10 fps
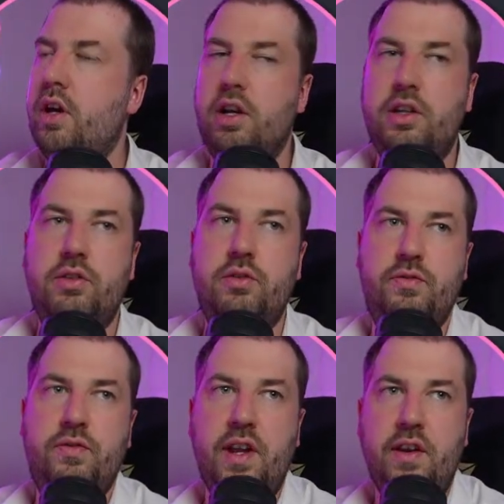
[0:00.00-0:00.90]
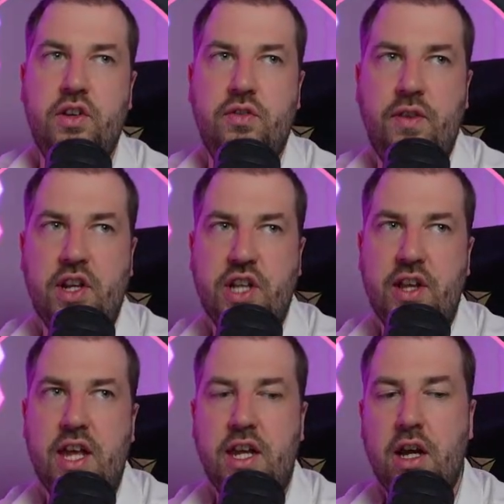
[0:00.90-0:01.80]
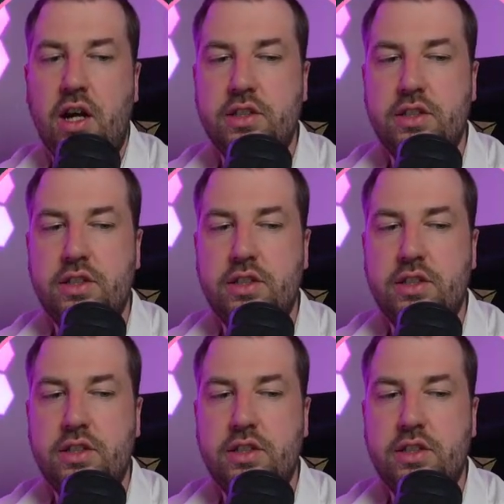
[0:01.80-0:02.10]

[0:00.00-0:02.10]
finish fleshing out the anycast.